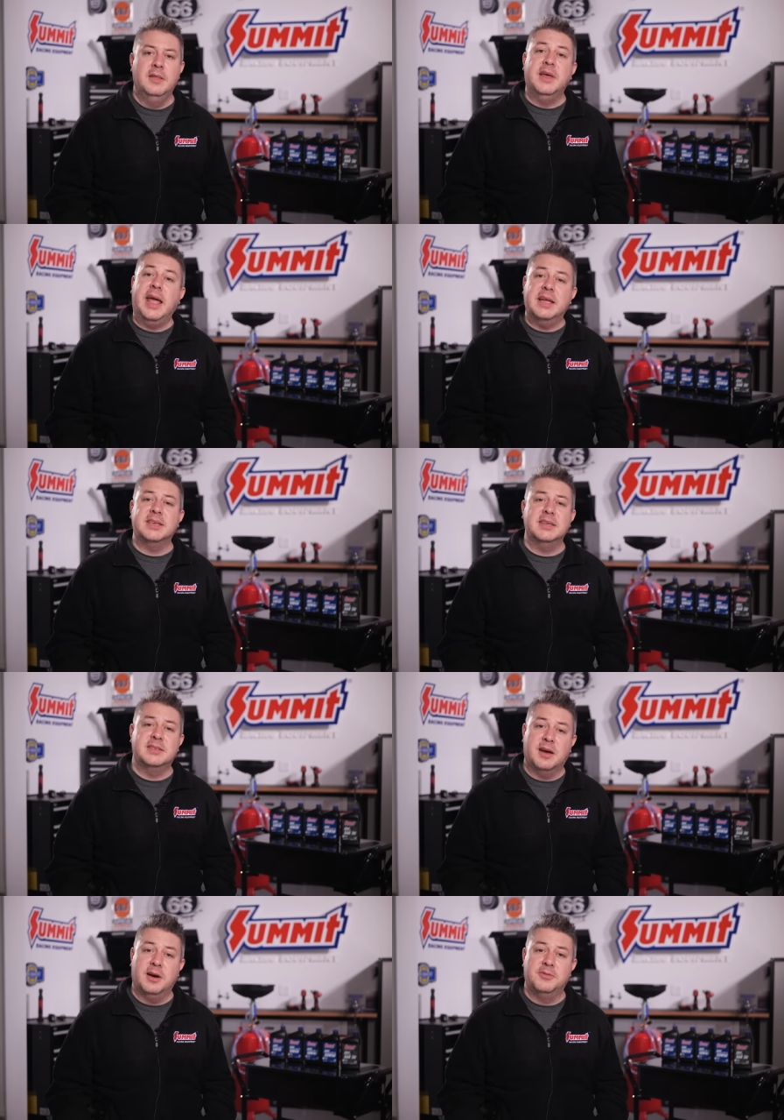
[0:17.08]
The
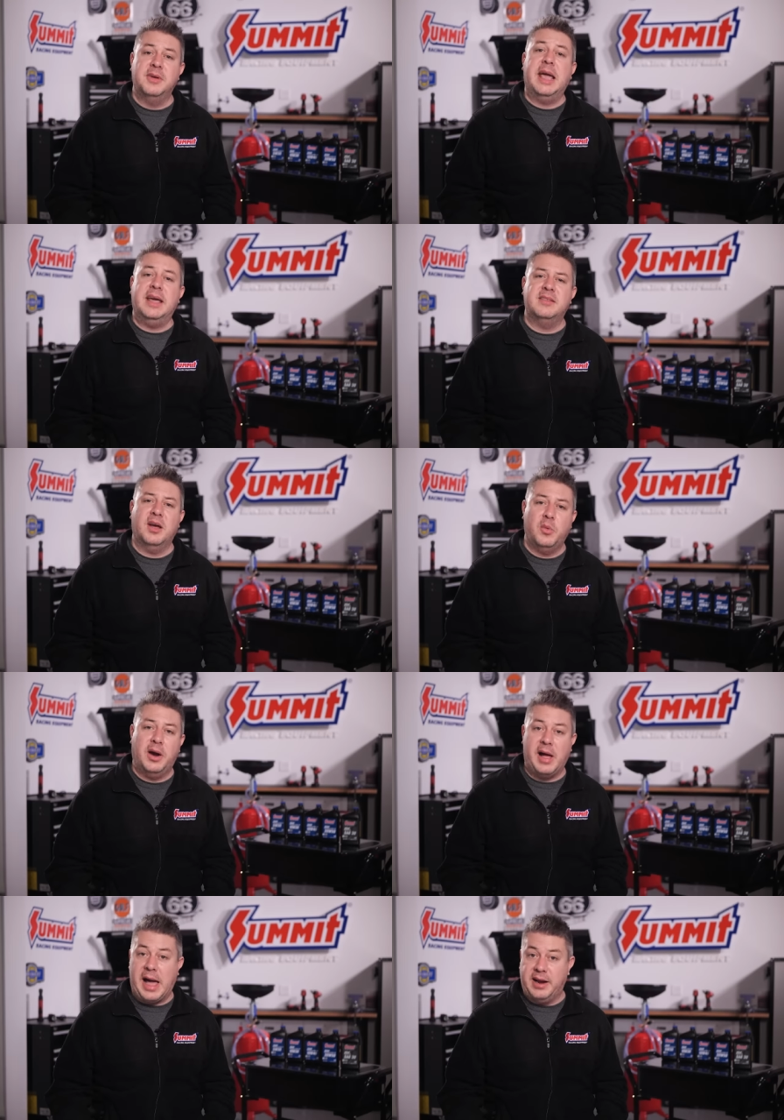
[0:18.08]
anti-scuff,
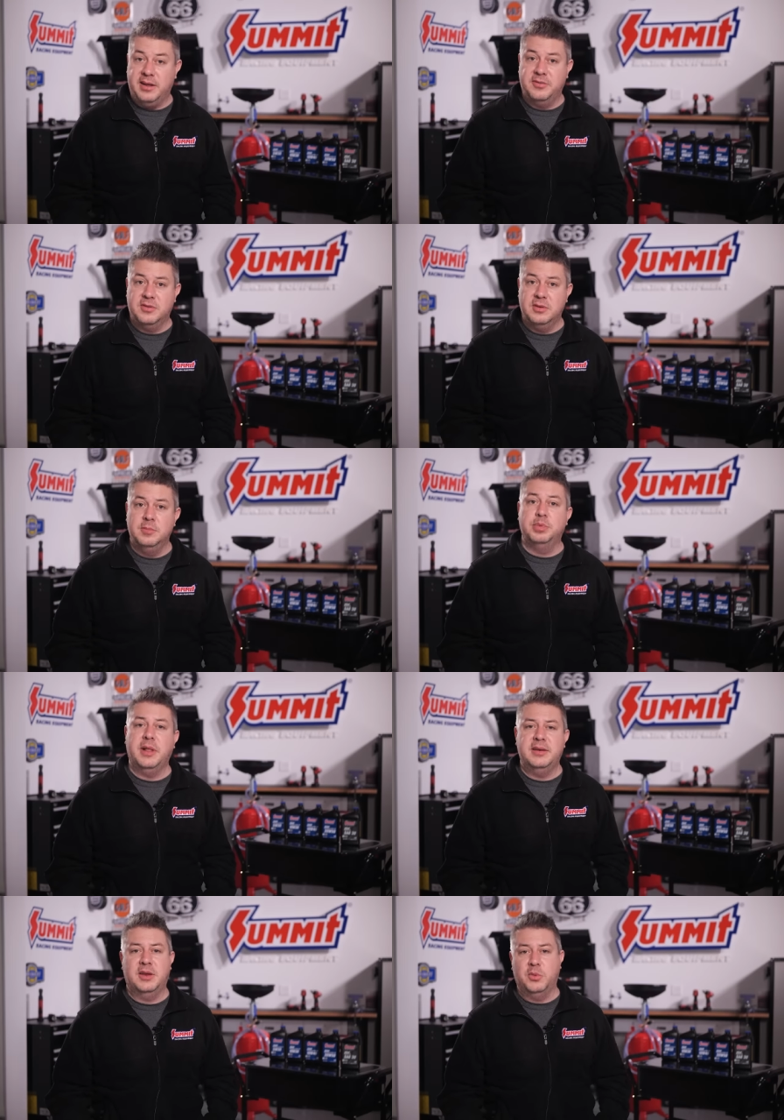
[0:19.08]
anti-wear additives,
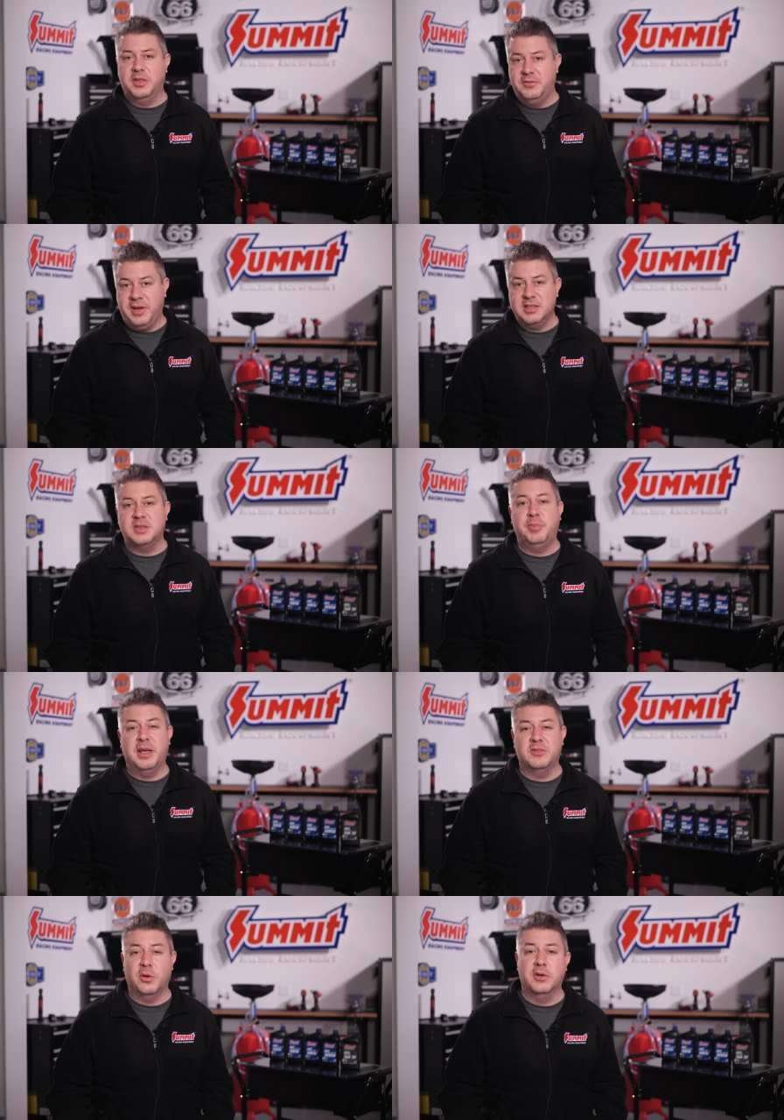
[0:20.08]
blended with advanced
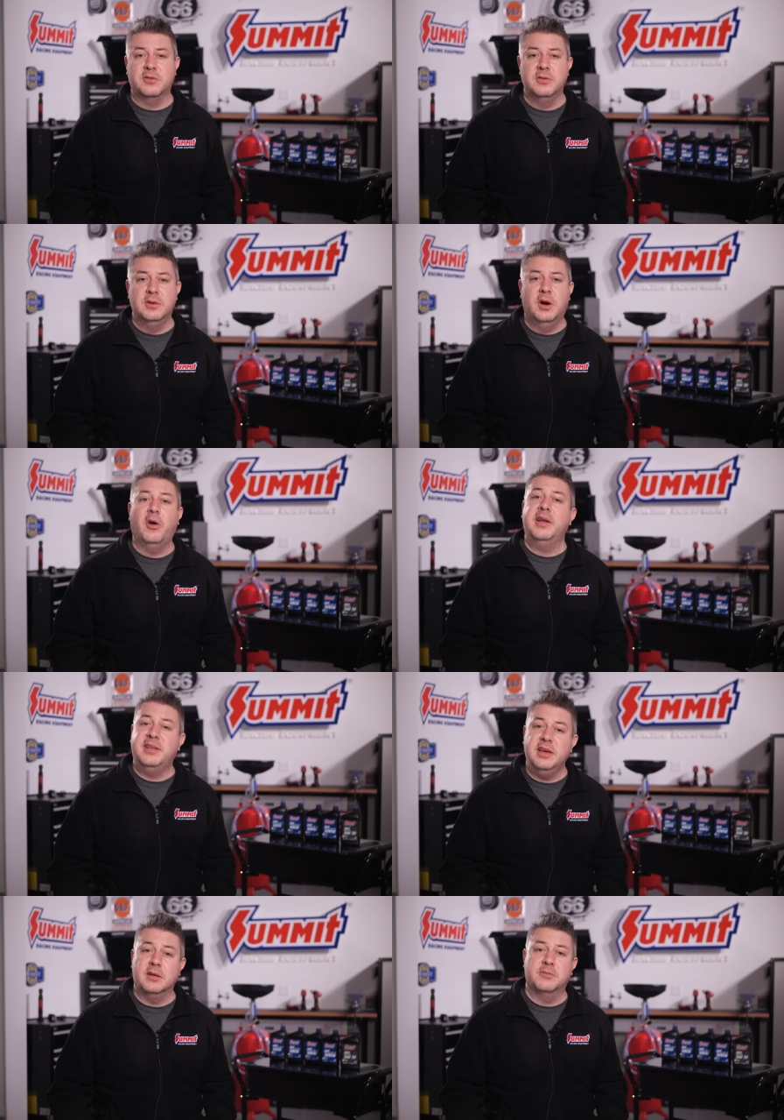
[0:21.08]
base oils, are
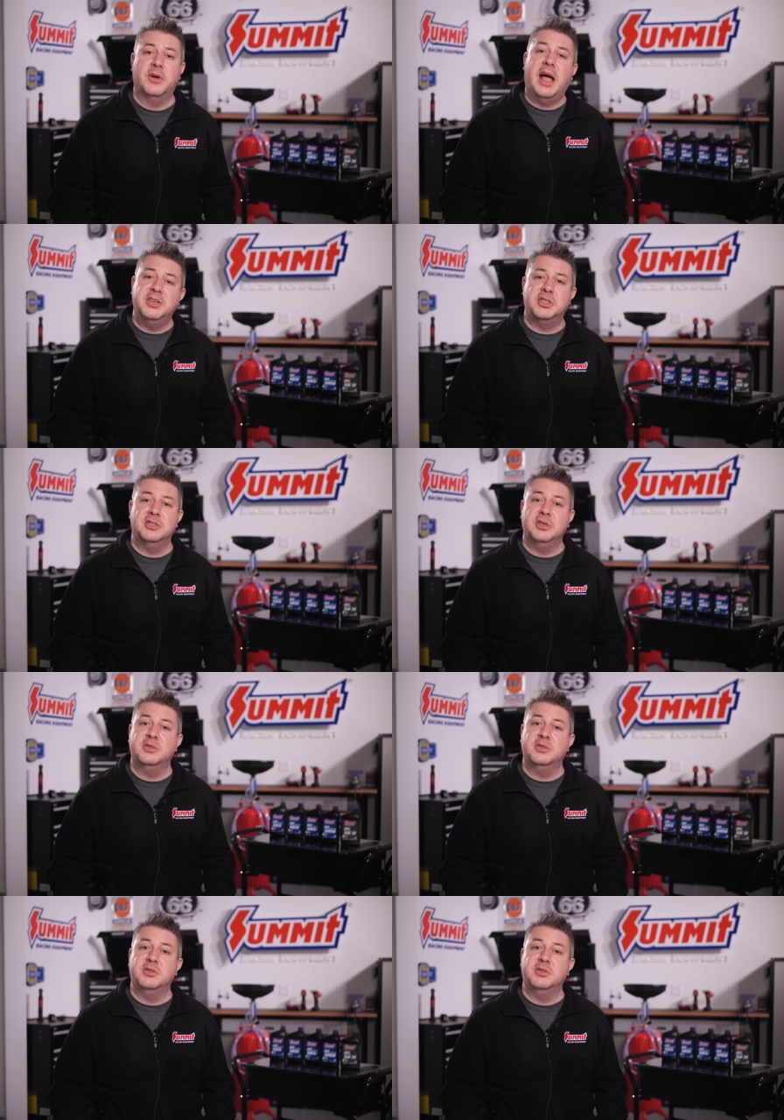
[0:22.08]
ideal for engines